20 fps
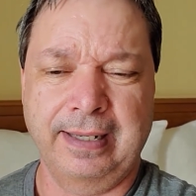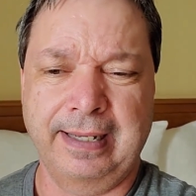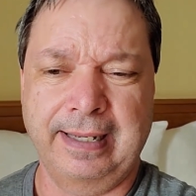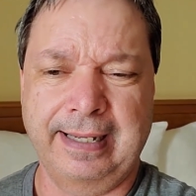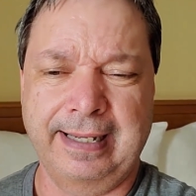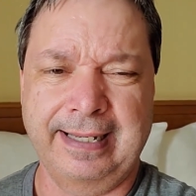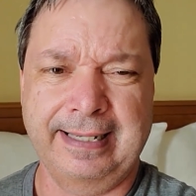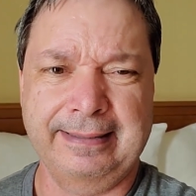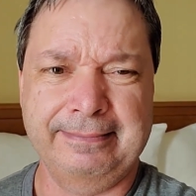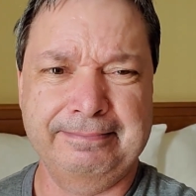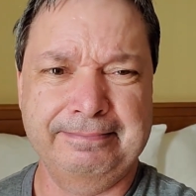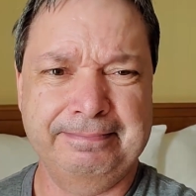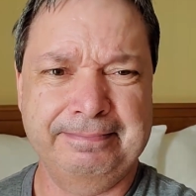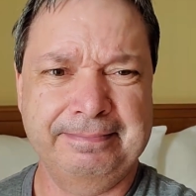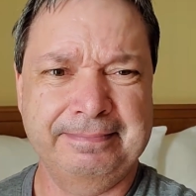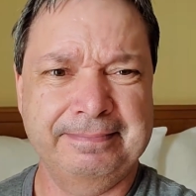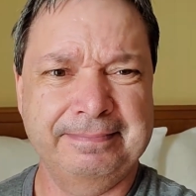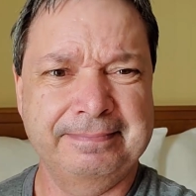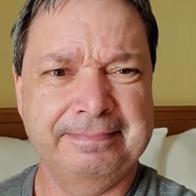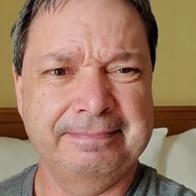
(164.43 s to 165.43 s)

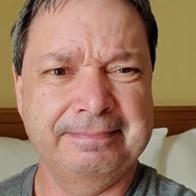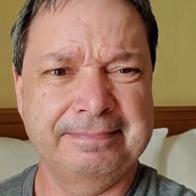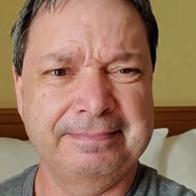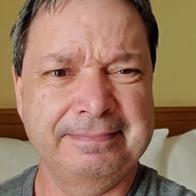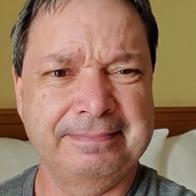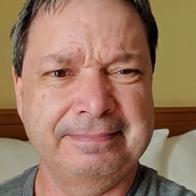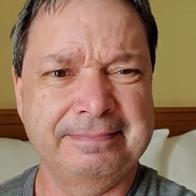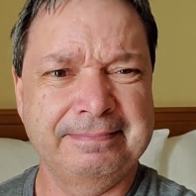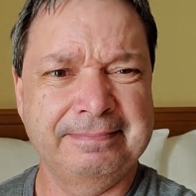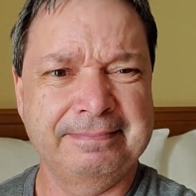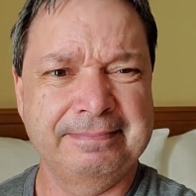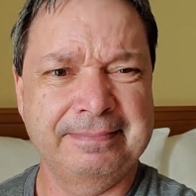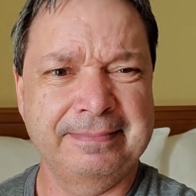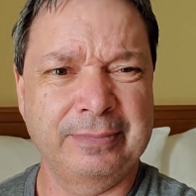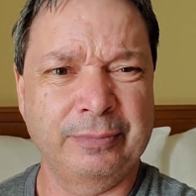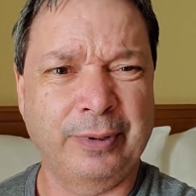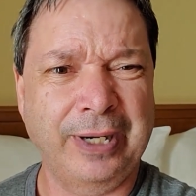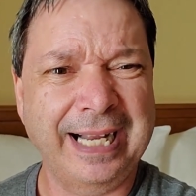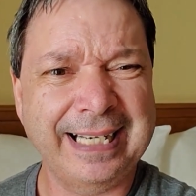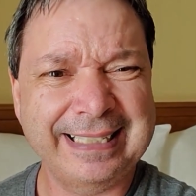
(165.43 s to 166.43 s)

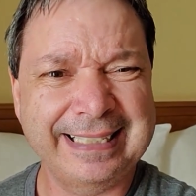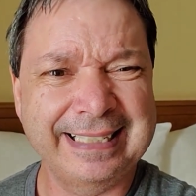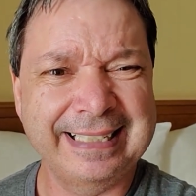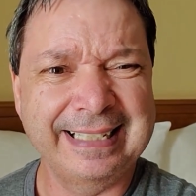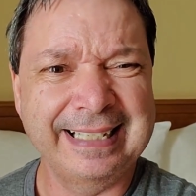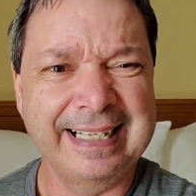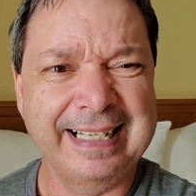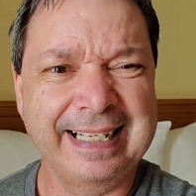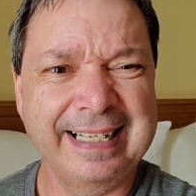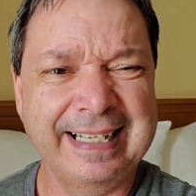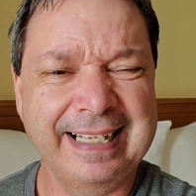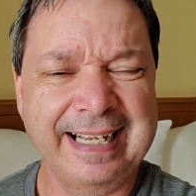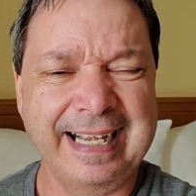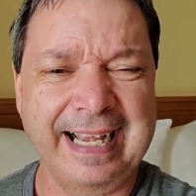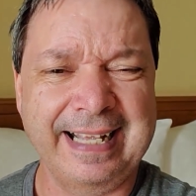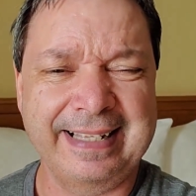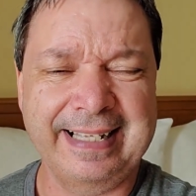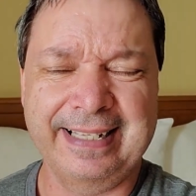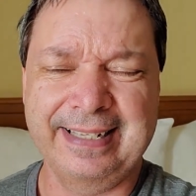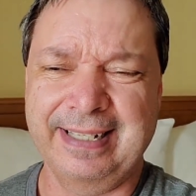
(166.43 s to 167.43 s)
What?
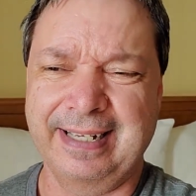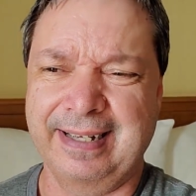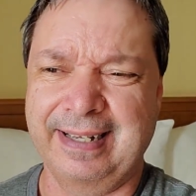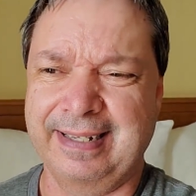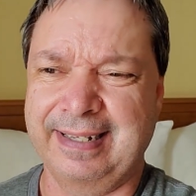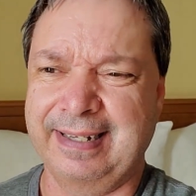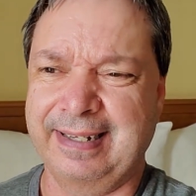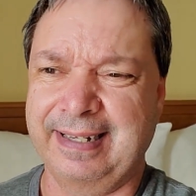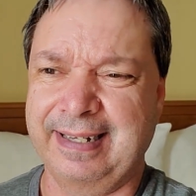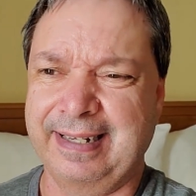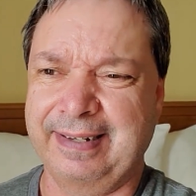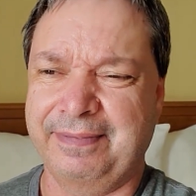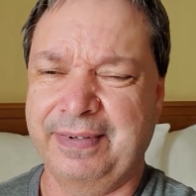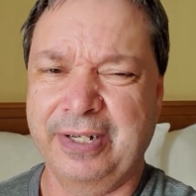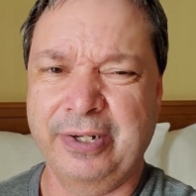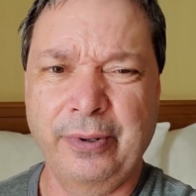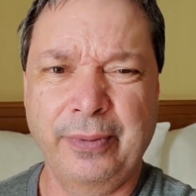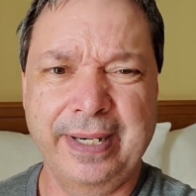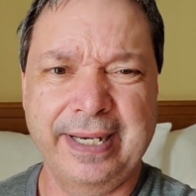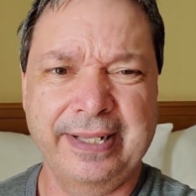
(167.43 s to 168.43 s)
And then if you
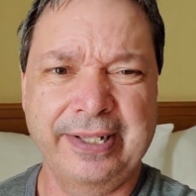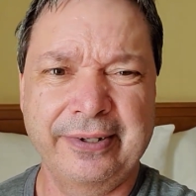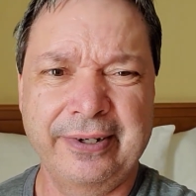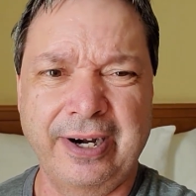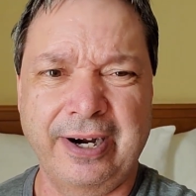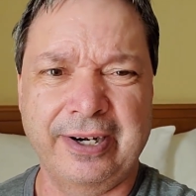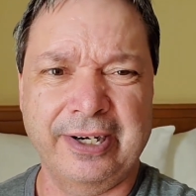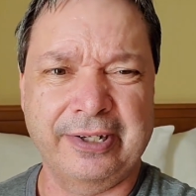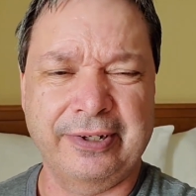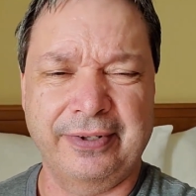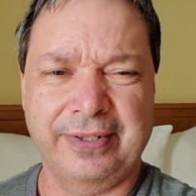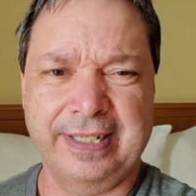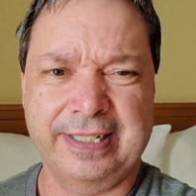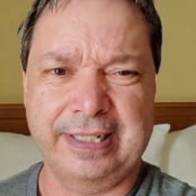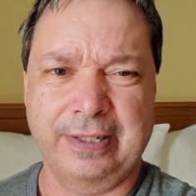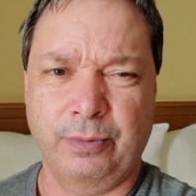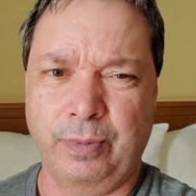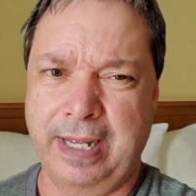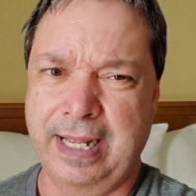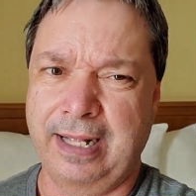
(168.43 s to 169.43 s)
go into their article, they
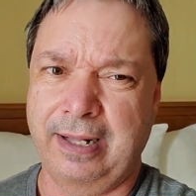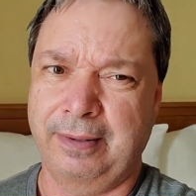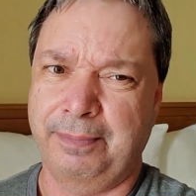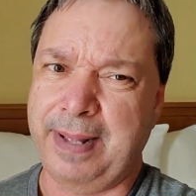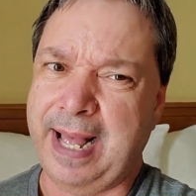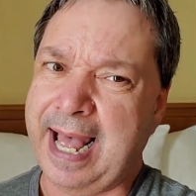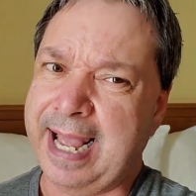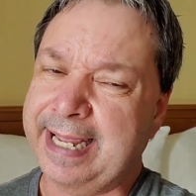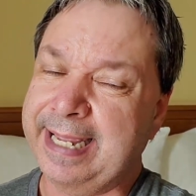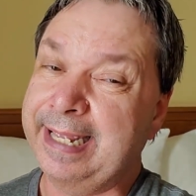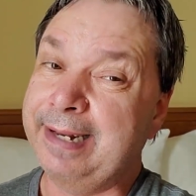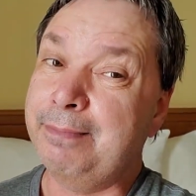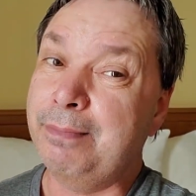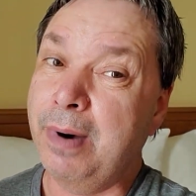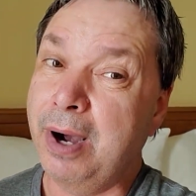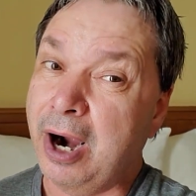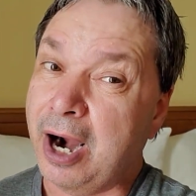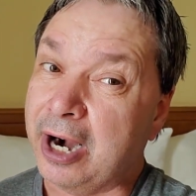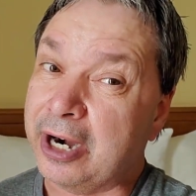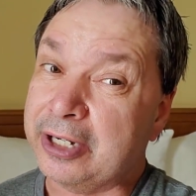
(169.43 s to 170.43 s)
said, well, back in
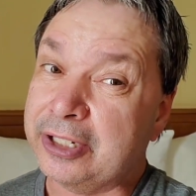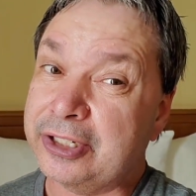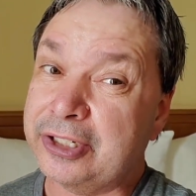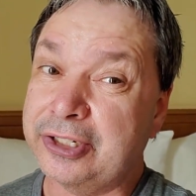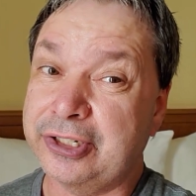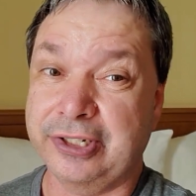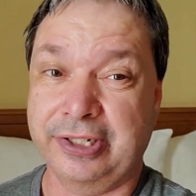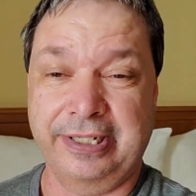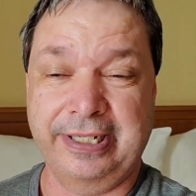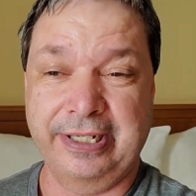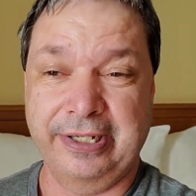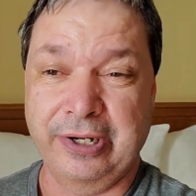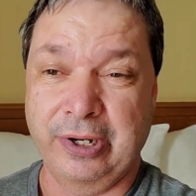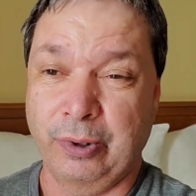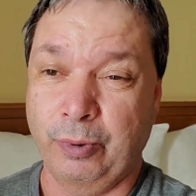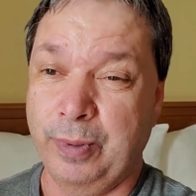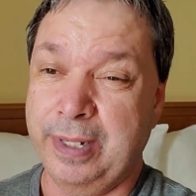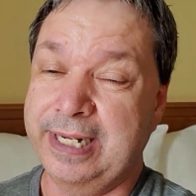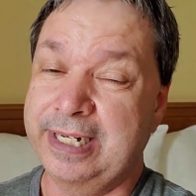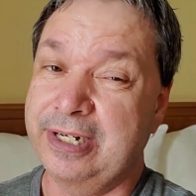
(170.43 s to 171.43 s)
March, you
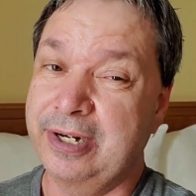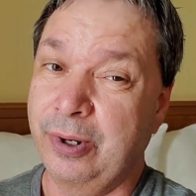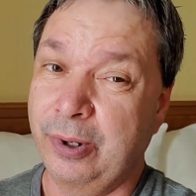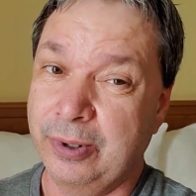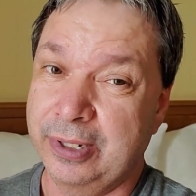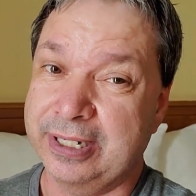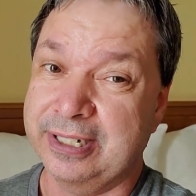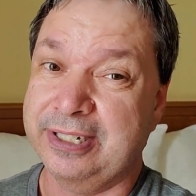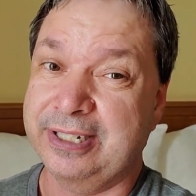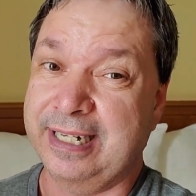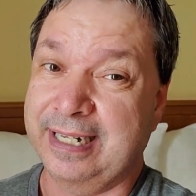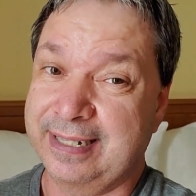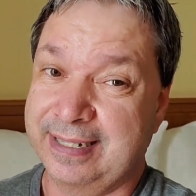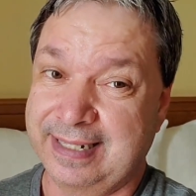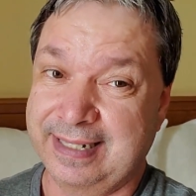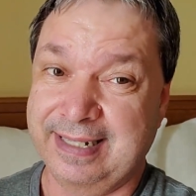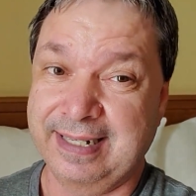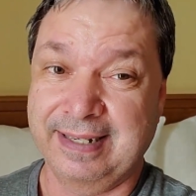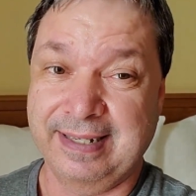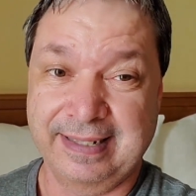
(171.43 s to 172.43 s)
know, we noticed
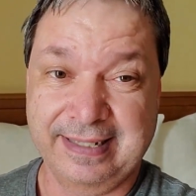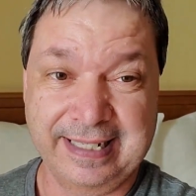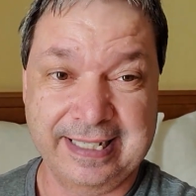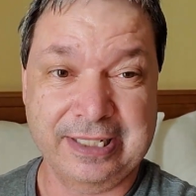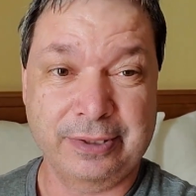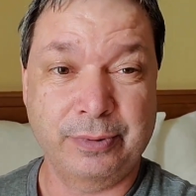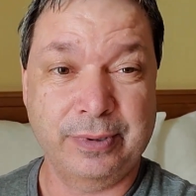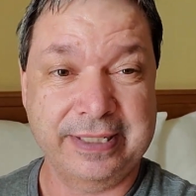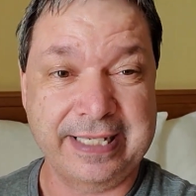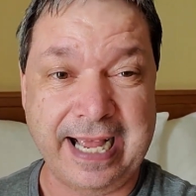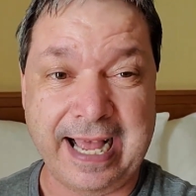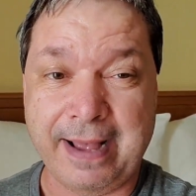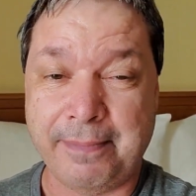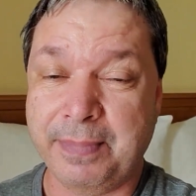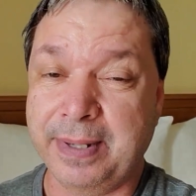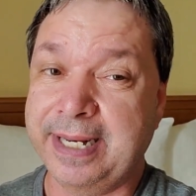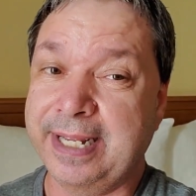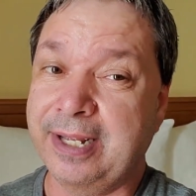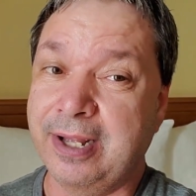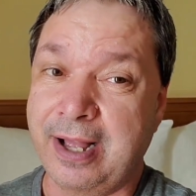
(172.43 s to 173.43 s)
that this was
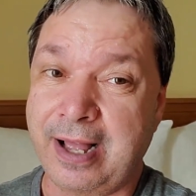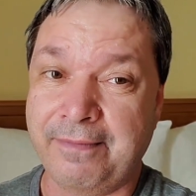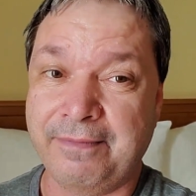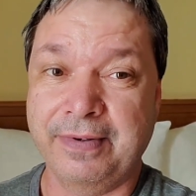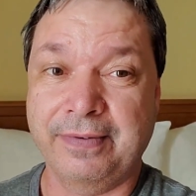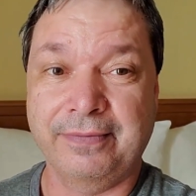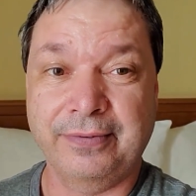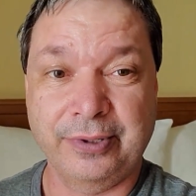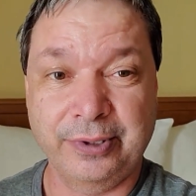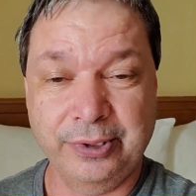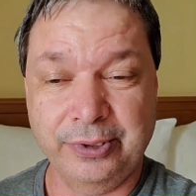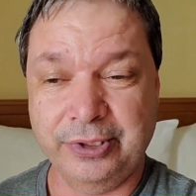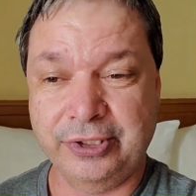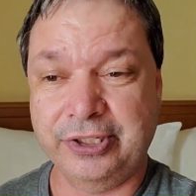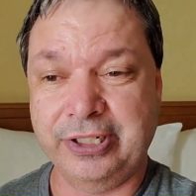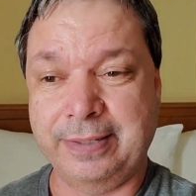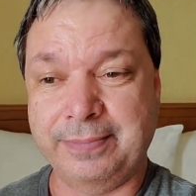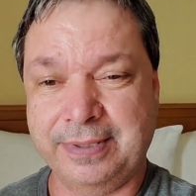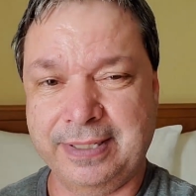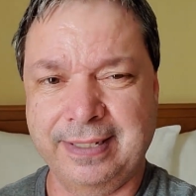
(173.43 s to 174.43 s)
happening off of cruise
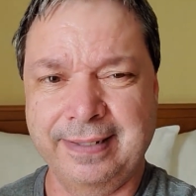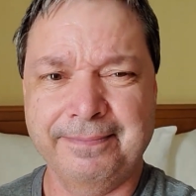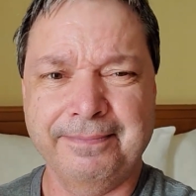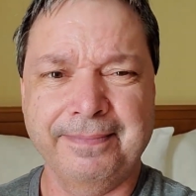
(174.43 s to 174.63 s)
ships.